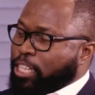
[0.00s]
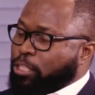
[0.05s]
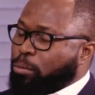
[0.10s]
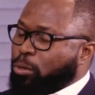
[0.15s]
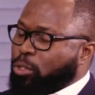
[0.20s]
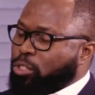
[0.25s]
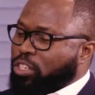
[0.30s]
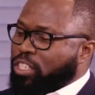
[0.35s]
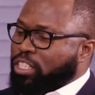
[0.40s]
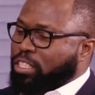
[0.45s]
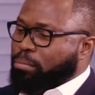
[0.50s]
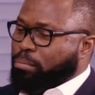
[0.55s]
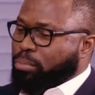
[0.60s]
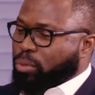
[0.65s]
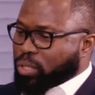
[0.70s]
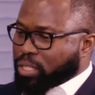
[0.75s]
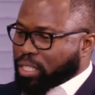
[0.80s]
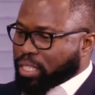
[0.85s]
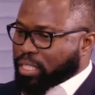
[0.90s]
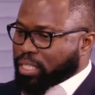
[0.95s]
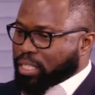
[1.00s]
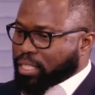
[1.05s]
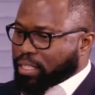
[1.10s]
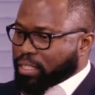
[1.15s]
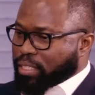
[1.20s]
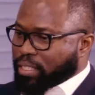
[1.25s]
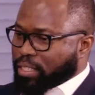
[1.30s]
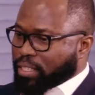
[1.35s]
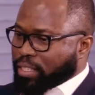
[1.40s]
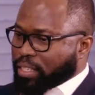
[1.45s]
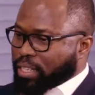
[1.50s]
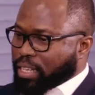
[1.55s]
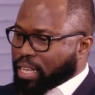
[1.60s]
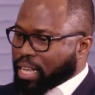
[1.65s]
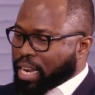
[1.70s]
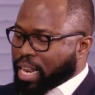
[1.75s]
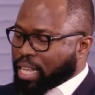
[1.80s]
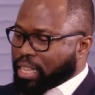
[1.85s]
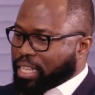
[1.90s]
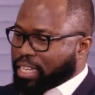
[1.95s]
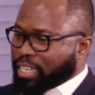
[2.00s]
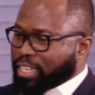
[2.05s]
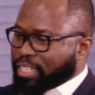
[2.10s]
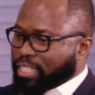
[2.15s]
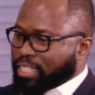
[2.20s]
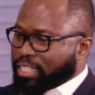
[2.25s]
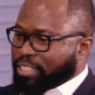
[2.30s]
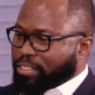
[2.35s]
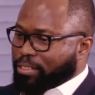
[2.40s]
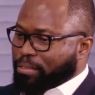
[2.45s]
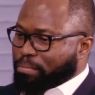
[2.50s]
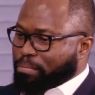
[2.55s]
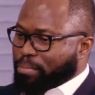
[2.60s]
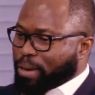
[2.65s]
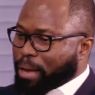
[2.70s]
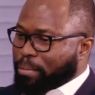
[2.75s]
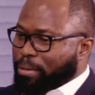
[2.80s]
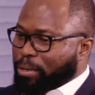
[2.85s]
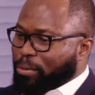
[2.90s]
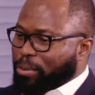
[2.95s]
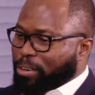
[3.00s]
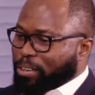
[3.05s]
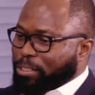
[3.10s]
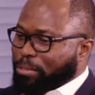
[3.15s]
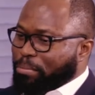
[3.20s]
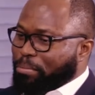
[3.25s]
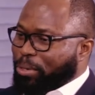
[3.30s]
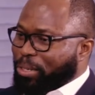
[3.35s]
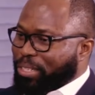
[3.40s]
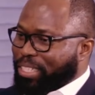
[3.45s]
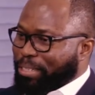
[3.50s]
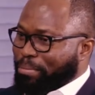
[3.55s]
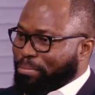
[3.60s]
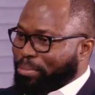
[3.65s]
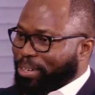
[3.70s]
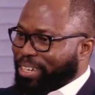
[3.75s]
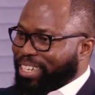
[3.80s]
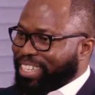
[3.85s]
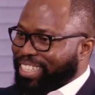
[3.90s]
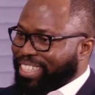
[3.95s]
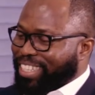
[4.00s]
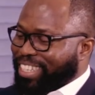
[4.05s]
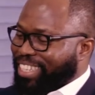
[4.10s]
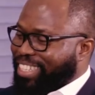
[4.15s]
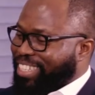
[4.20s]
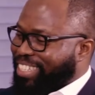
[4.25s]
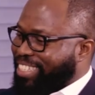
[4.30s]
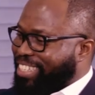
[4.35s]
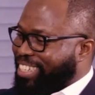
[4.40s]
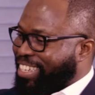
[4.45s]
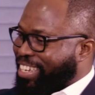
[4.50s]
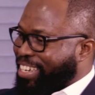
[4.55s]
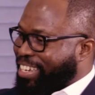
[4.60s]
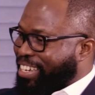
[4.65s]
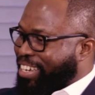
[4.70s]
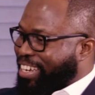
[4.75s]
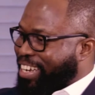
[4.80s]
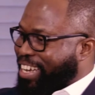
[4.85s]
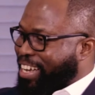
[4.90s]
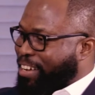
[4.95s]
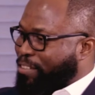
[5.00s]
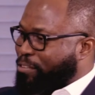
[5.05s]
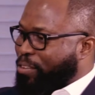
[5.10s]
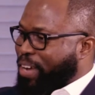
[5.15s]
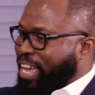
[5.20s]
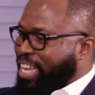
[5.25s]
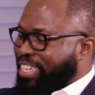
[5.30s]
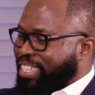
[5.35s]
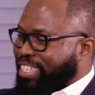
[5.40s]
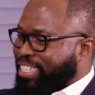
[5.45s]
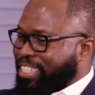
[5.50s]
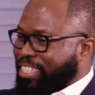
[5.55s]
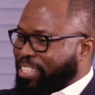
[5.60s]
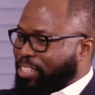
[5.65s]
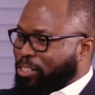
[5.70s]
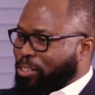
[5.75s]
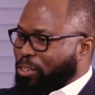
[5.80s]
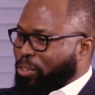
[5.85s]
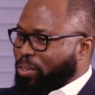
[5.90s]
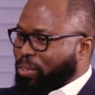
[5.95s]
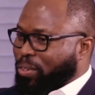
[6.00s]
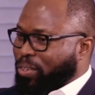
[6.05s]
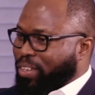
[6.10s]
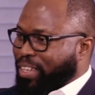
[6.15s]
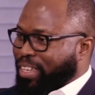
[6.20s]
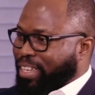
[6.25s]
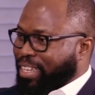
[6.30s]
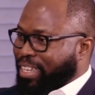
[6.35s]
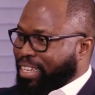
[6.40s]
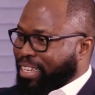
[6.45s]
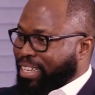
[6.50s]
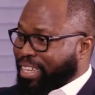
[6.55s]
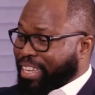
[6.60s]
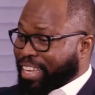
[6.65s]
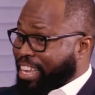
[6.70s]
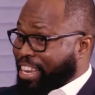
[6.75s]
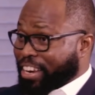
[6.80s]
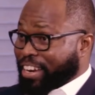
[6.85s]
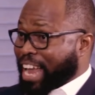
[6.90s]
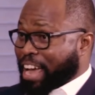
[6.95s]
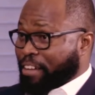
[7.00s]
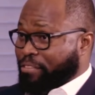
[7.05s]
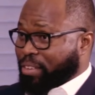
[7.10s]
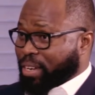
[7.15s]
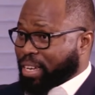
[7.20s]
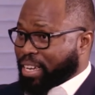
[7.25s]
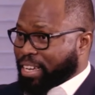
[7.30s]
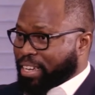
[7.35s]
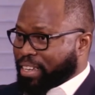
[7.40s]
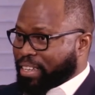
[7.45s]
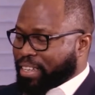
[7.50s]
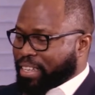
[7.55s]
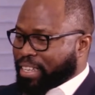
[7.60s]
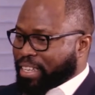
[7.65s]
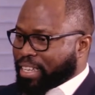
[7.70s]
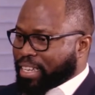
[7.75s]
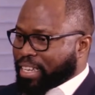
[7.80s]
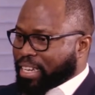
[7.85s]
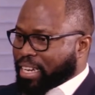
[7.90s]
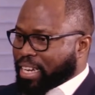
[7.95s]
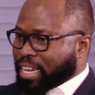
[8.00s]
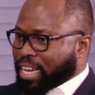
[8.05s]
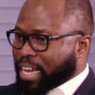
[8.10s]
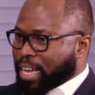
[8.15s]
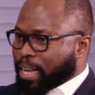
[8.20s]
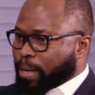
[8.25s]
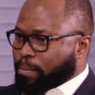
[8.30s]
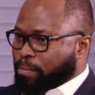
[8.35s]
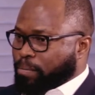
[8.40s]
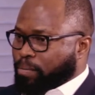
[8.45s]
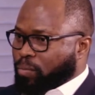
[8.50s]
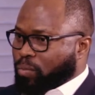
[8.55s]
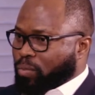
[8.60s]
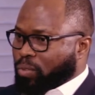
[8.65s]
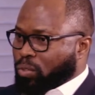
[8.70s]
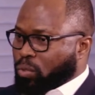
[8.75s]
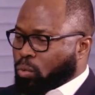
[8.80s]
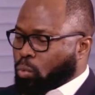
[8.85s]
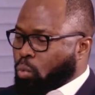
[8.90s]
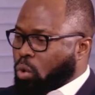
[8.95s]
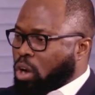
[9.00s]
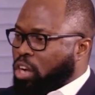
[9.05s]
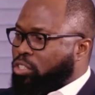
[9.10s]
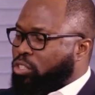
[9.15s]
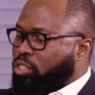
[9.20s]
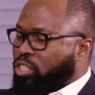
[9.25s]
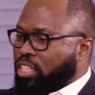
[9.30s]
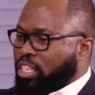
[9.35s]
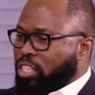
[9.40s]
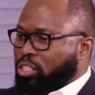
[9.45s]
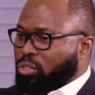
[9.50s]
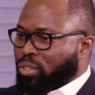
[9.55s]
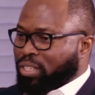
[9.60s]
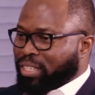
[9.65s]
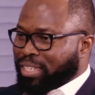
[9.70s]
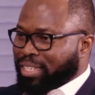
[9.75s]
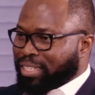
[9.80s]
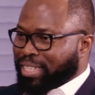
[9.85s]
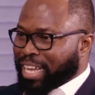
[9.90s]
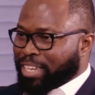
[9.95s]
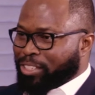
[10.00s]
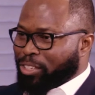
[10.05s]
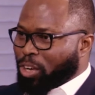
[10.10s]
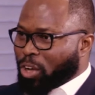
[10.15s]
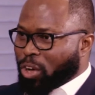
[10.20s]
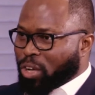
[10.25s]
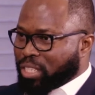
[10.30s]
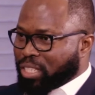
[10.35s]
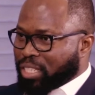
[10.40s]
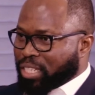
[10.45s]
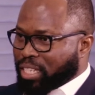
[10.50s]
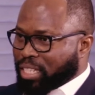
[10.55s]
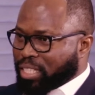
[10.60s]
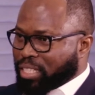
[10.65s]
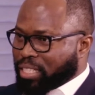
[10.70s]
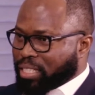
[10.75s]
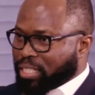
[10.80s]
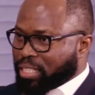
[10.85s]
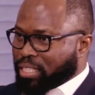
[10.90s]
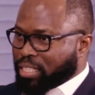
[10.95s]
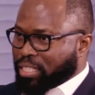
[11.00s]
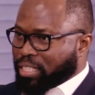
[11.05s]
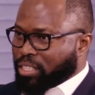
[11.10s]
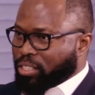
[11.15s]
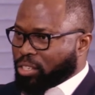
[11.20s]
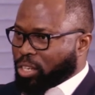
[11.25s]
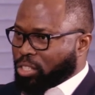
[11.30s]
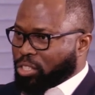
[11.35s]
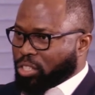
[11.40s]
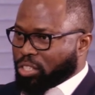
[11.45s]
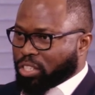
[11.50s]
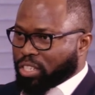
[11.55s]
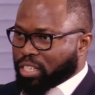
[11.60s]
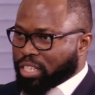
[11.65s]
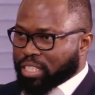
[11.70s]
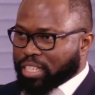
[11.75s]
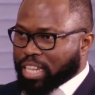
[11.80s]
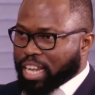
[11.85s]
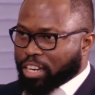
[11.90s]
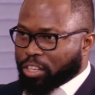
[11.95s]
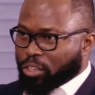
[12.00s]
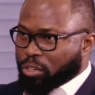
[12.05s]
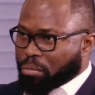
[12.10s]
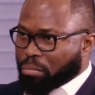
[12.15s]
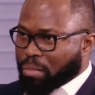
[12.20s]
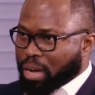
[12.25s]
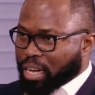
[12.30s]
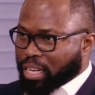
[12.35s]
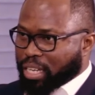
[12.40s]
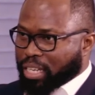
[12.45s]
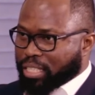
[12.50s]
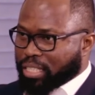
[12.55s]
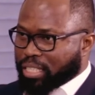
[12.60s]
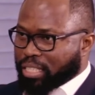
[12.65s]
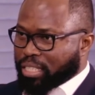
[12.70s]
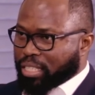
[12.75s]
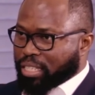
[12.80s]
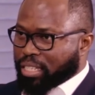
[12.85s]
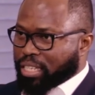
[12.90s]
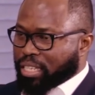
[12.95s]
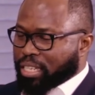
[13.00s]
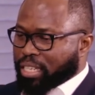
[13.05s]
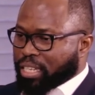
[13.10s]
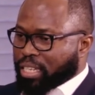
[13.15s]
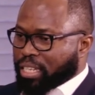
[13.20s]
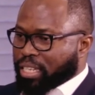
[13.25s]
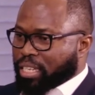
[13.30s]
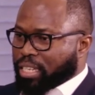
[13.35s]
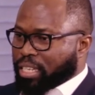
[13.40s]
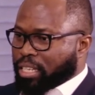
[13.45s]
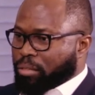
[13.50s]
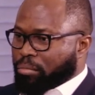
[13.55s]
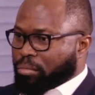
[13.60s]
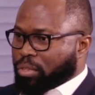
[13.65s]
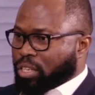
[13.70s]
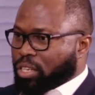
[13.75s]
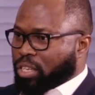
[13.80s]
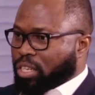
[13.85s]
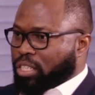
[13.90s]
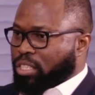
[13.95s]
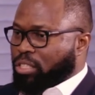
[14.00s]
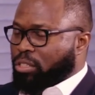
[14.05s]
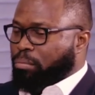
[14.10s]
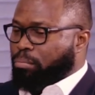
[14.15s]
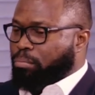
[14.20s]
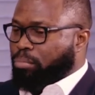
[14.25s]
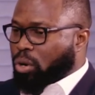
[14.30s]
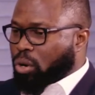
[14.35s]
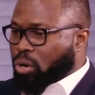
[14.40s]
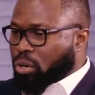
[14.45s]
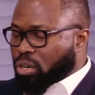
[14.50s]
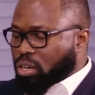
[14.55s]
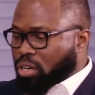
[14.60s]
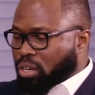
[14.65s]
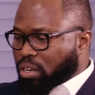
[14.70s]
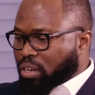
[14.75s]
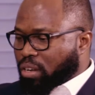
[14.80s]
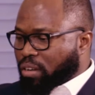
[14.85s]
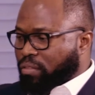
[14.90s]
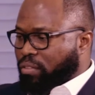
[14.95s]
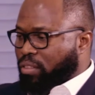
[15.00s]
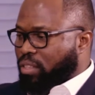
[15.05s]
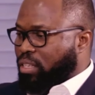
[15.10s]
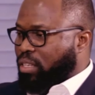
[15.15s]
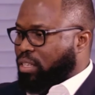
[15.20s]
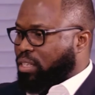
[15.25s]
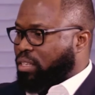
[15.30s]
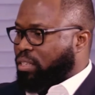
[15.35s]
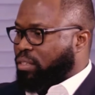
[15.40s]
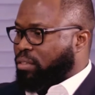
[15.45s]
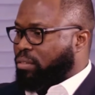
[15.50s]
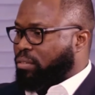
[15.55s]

Exposure is important, mm. and I think it's probably one of the most important things uh, for any CEO in Africa. Um, one, you need to understand your continent, not just understanding your market, because the bulk of the